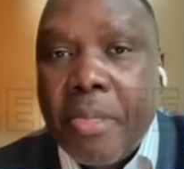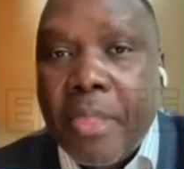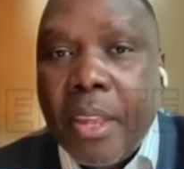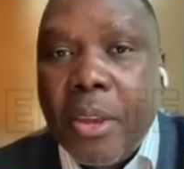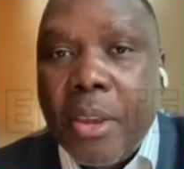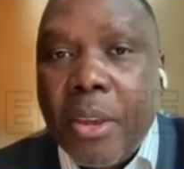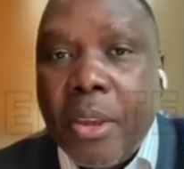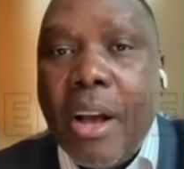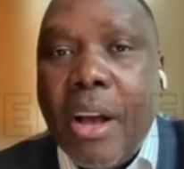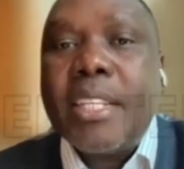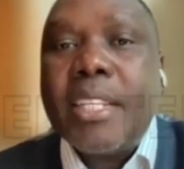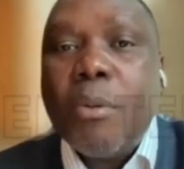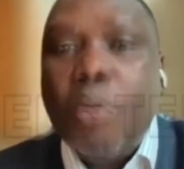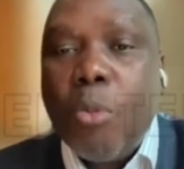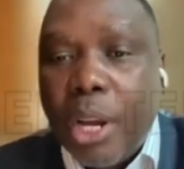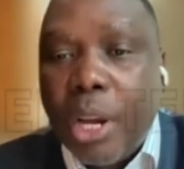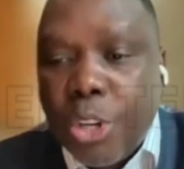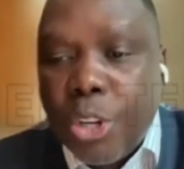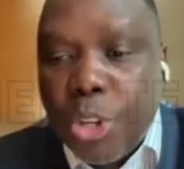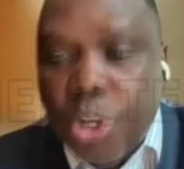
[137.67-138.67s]
You ask him,
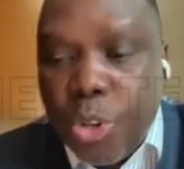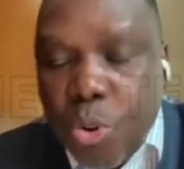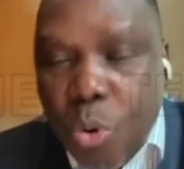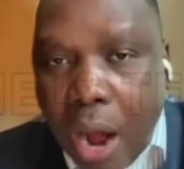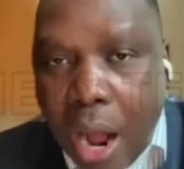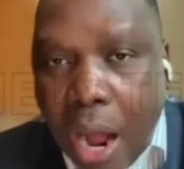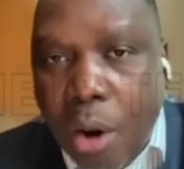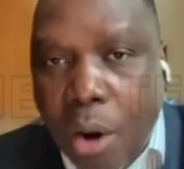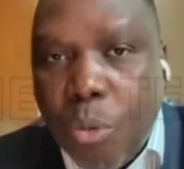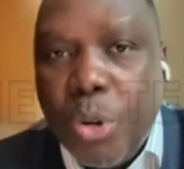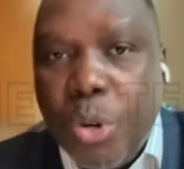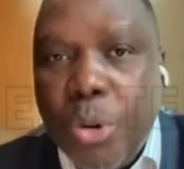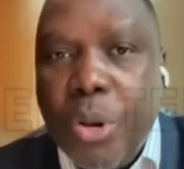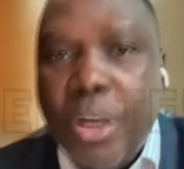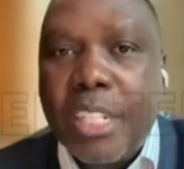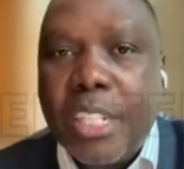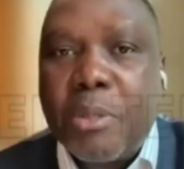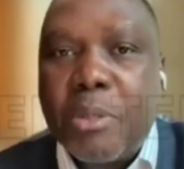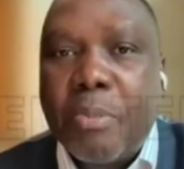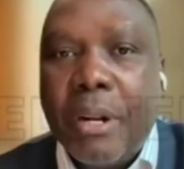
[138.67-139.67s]
okay, how will you
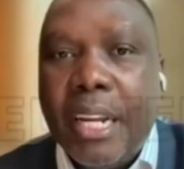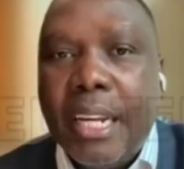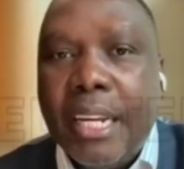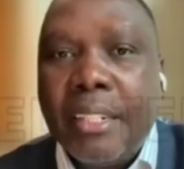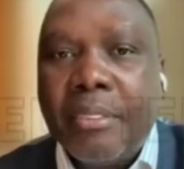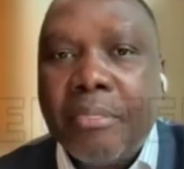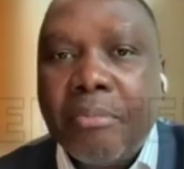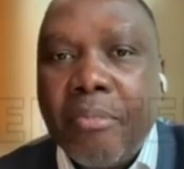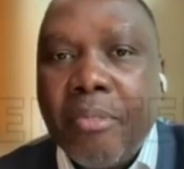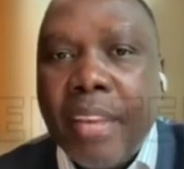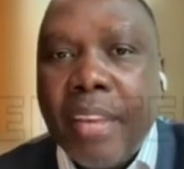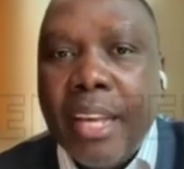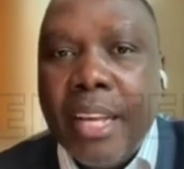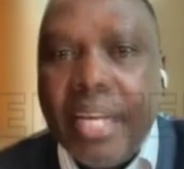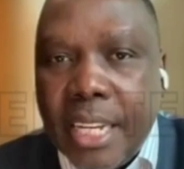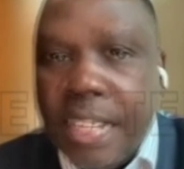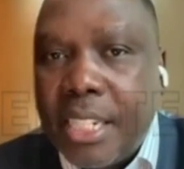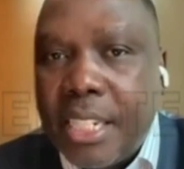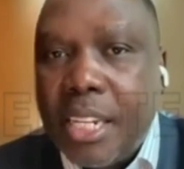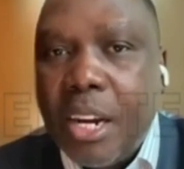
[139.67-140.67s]
explain it? He
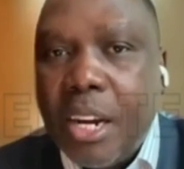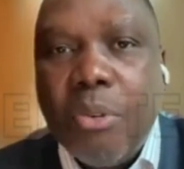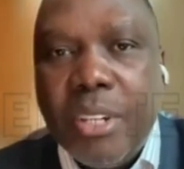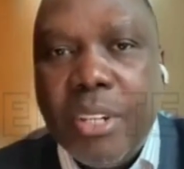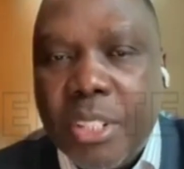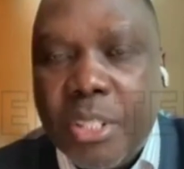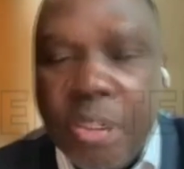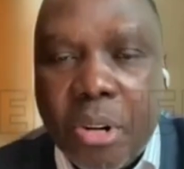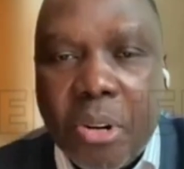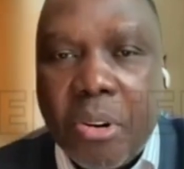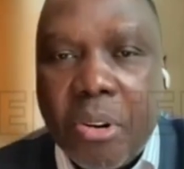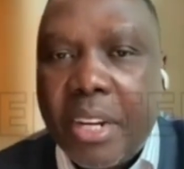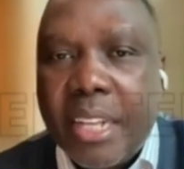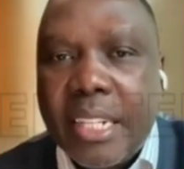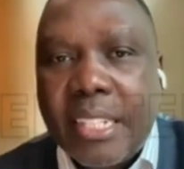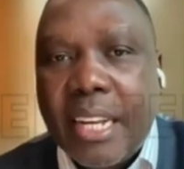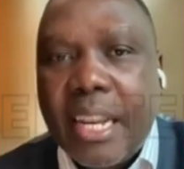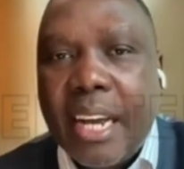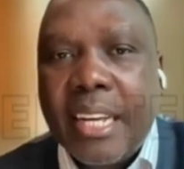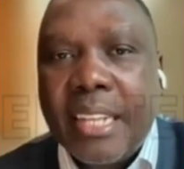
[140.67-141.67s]
said Shewin is not rocket
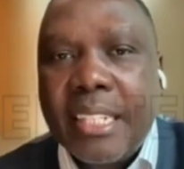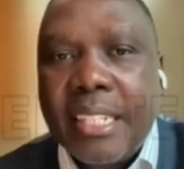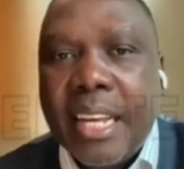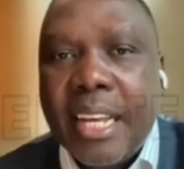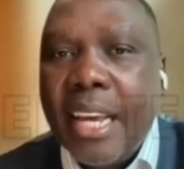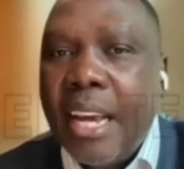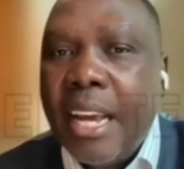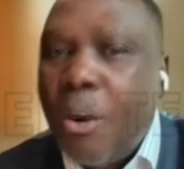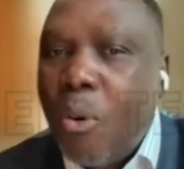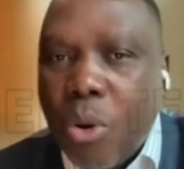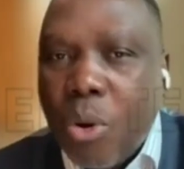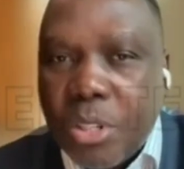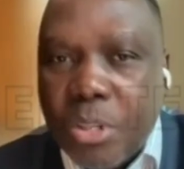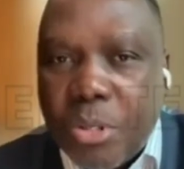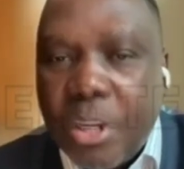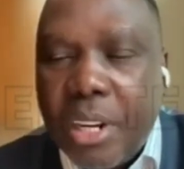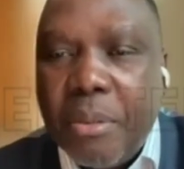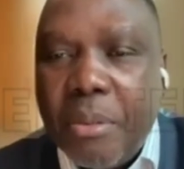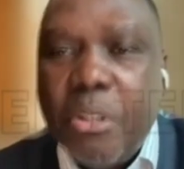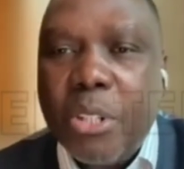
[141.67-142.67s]
science. Was
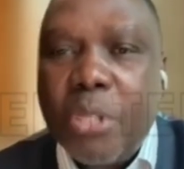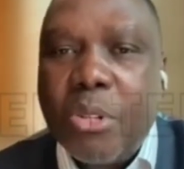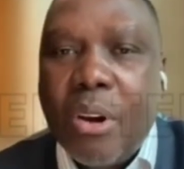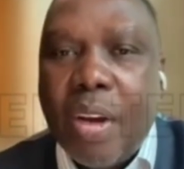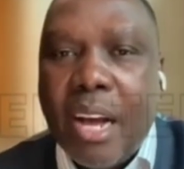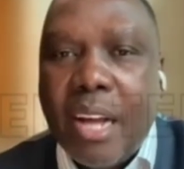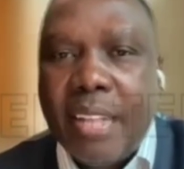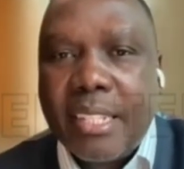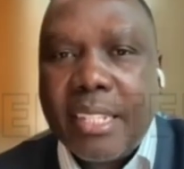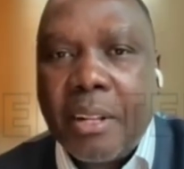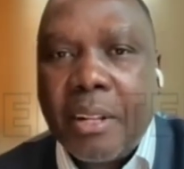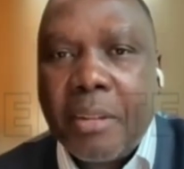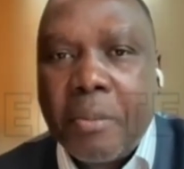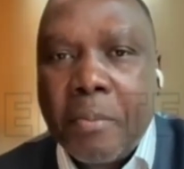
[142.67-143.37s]
not able to answer.